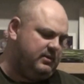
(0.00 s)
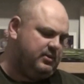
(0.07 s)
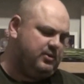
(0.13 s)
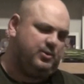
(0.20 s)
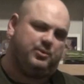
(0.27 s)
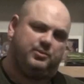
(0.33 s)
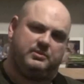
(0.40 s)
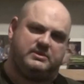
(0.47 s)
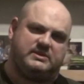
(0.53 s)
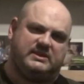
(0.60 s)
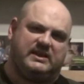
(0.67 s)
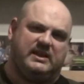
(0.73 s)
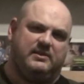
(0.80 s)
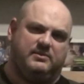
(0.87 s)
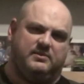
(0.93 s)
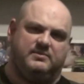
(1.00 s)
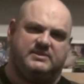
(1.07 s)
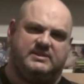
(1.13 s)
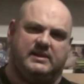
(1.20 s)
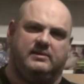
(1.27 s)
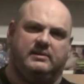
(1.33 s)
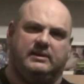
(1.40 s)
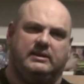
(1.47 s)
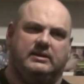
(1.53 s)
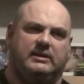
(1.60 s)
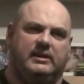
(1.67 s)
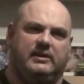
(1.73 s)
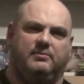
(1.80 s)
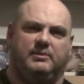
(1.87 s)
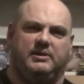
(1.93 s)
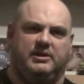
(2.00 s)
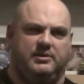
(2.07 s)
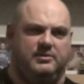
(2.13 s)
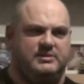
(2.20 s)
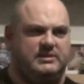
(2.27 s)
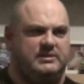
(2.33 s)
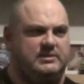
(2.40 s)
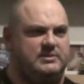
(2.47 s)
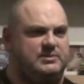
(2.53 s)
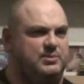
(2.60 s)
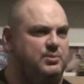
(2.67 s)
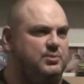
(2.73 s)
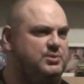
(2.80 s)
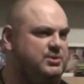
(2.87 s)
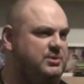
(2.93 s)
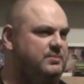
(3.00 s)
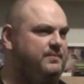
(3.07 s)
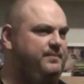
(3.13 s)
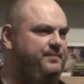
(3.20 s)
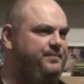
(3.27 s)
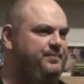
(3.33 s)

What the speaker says: chorus to keep them sounding clean when you're using distortion